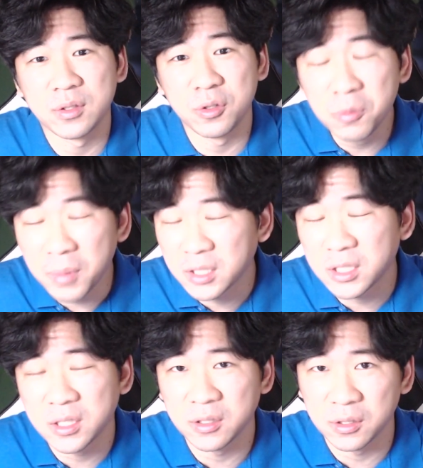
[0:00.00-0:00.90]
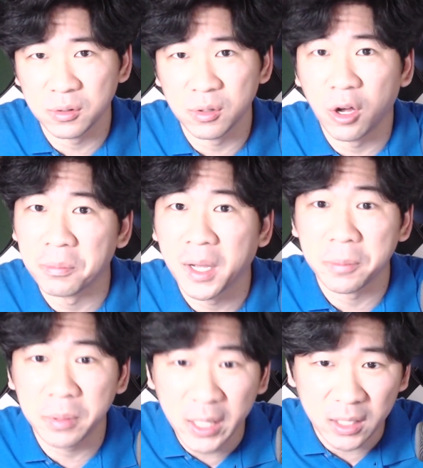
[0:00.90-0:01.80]
too much to do on my
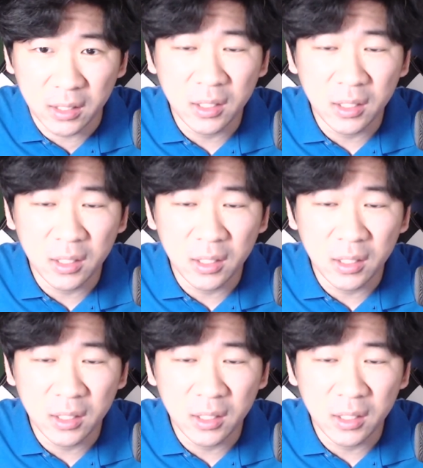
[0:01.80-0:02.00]
plate.